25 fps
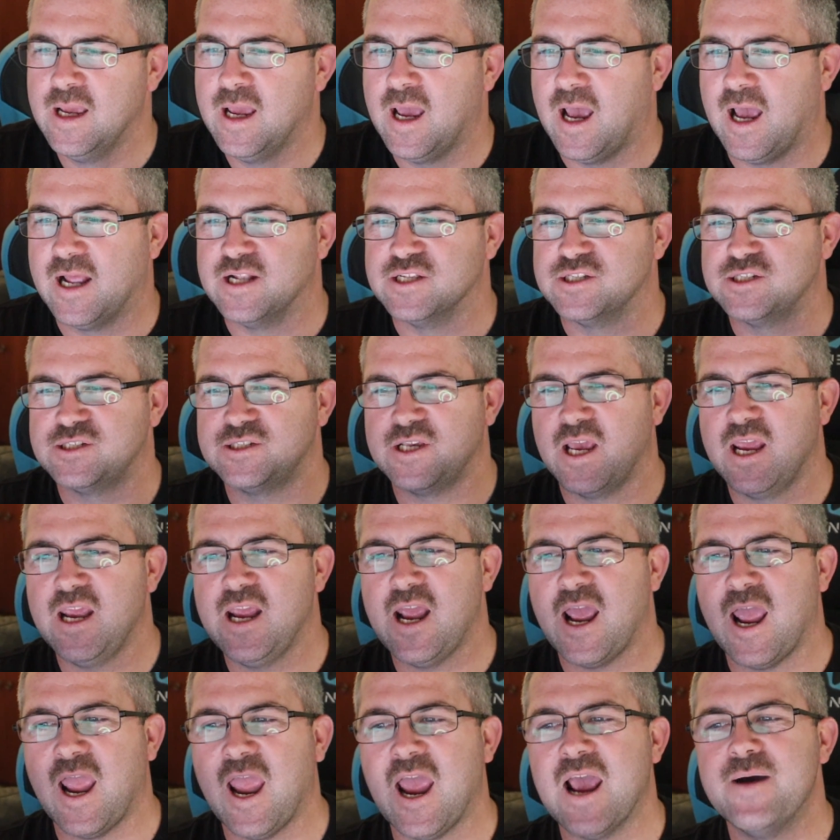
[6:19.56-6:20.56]
and
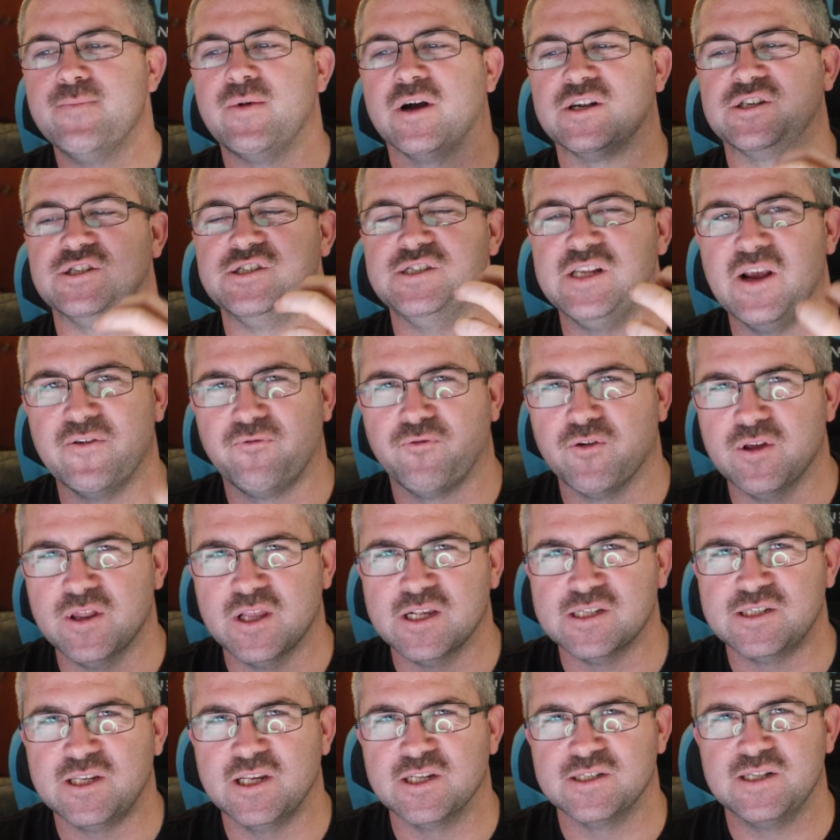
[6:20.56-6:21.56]
see how much different
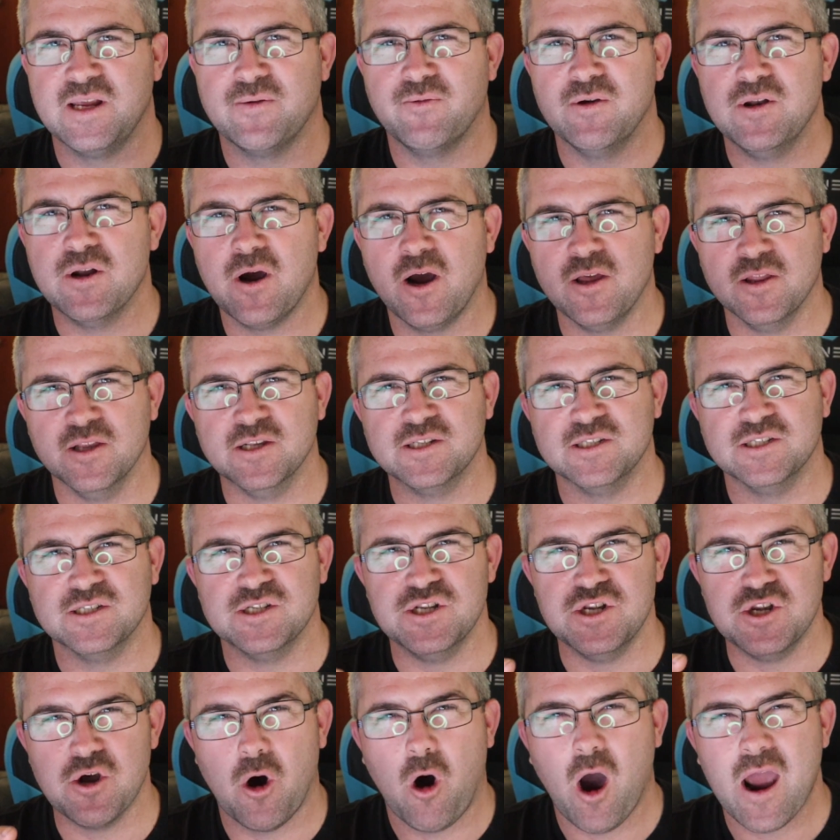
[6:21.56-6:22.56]
this is. Now, we know this
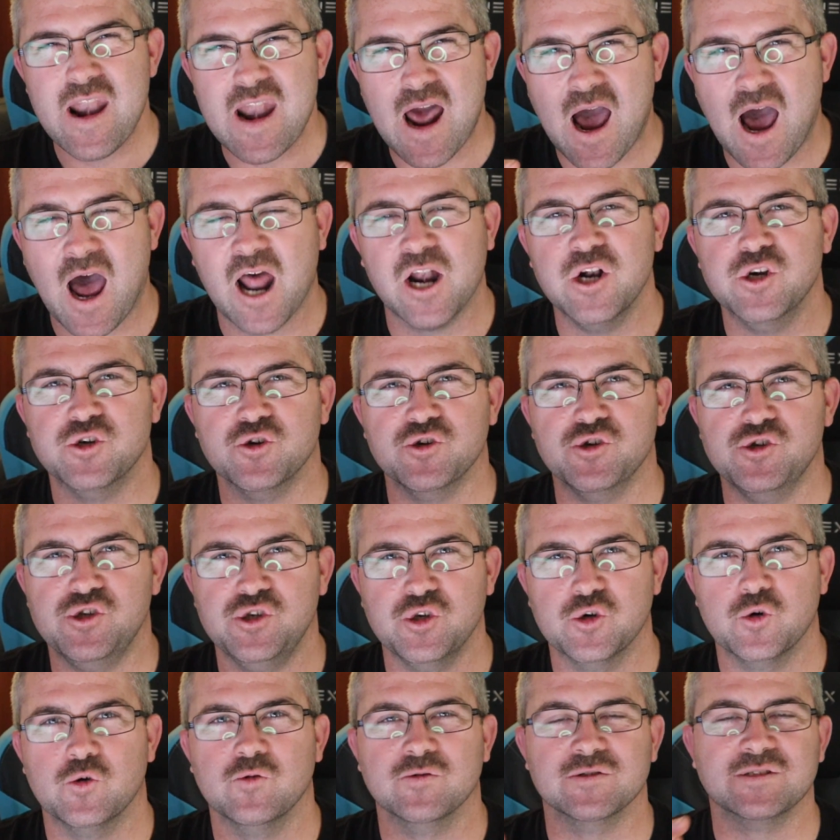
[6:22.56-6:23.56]
is 900
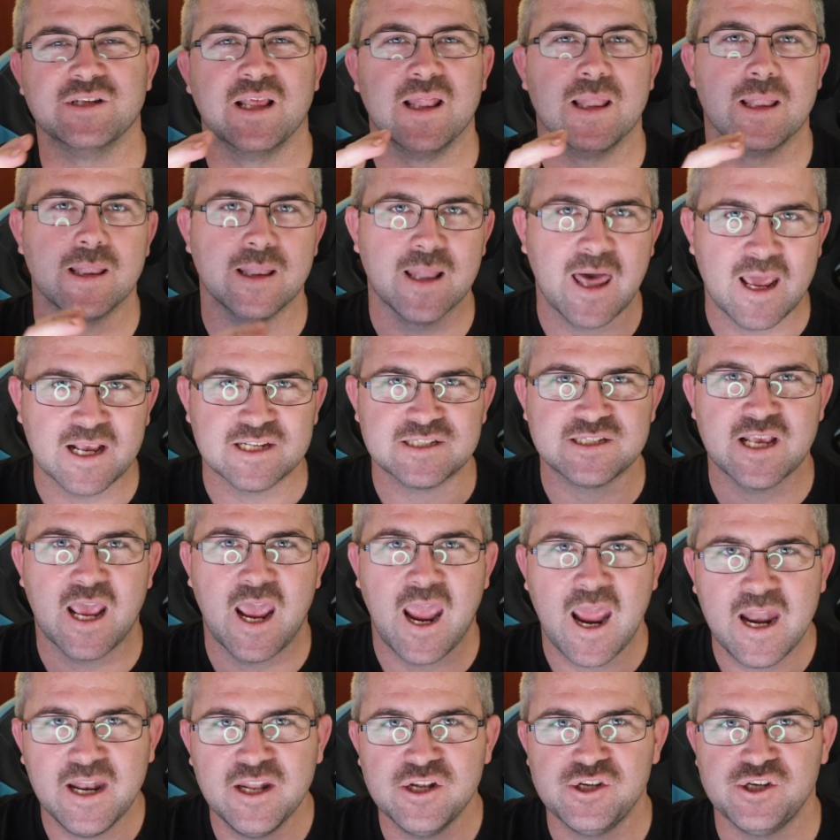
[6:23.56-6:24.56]
joules less
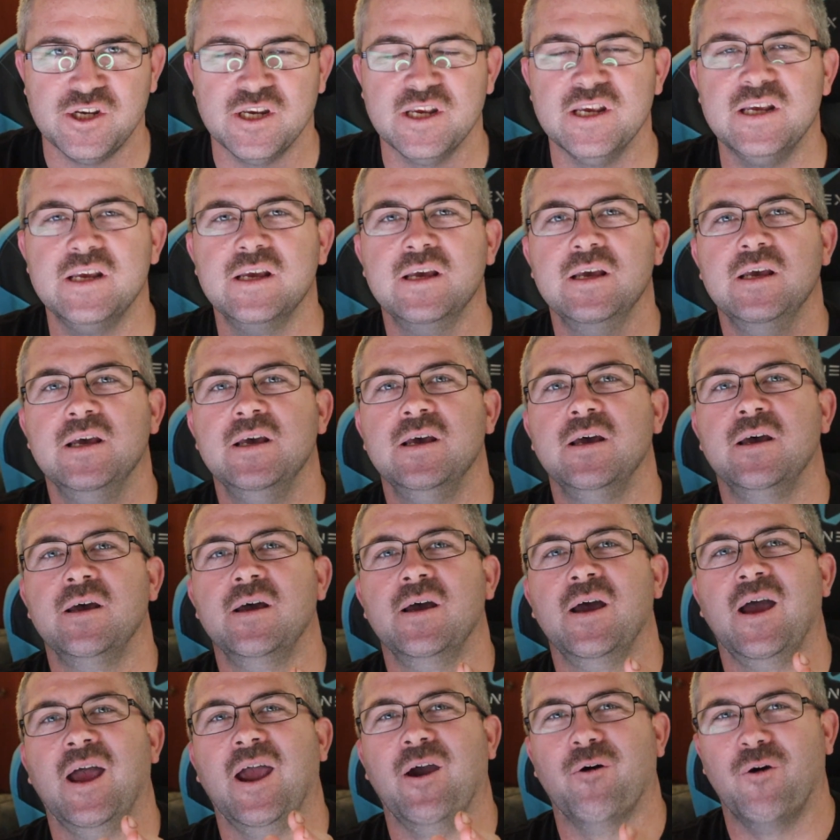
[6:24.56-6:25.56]
energy.
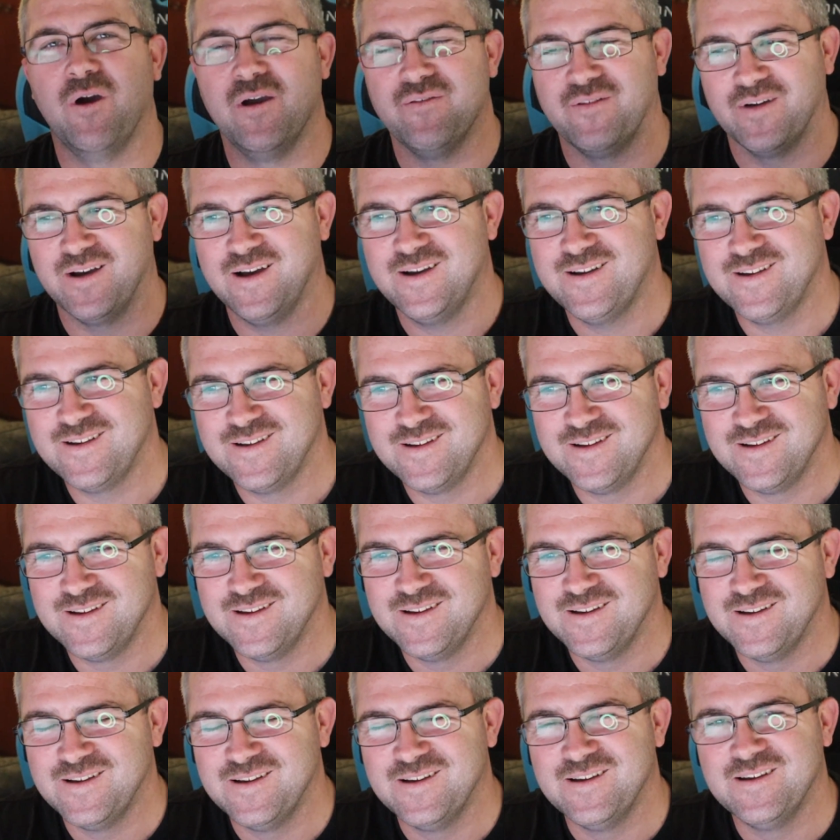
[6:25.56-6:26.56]
However,
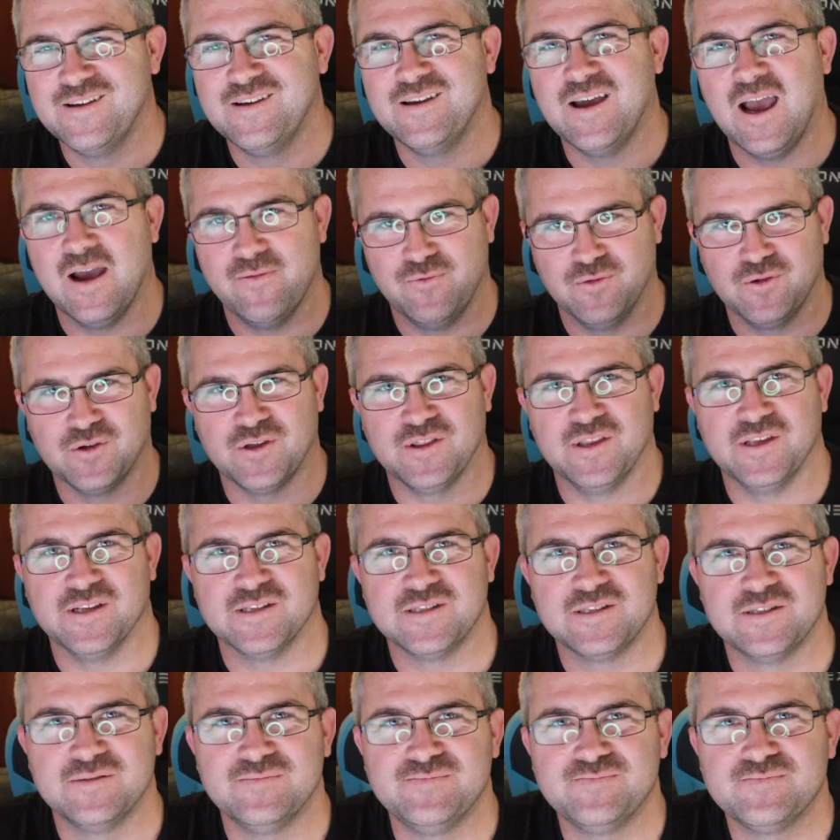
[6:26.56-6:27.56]
have a look at
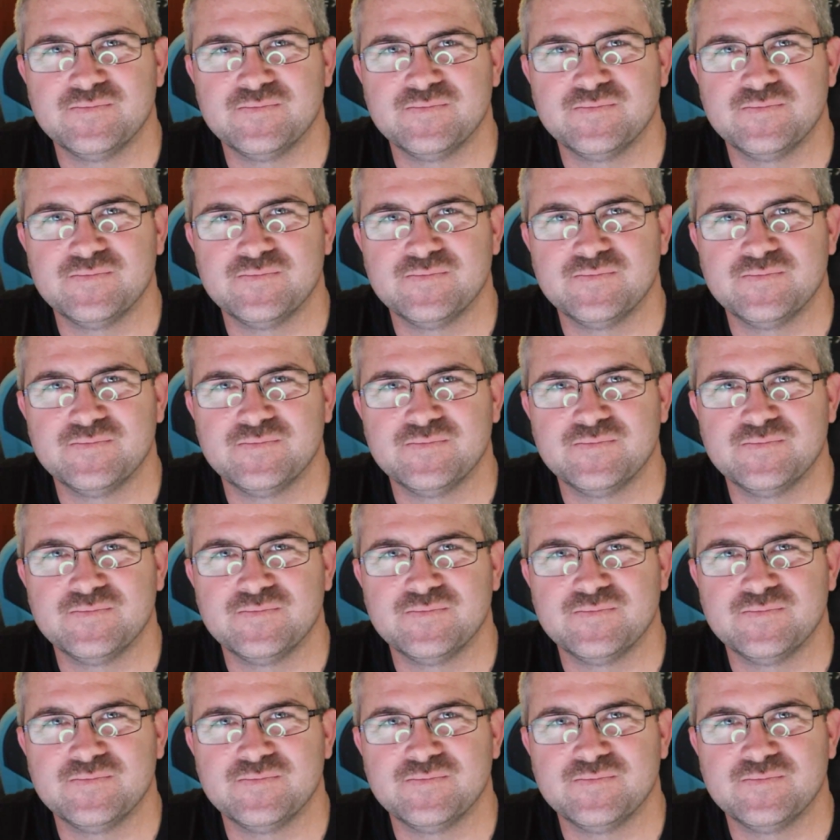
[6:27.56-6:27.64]
this.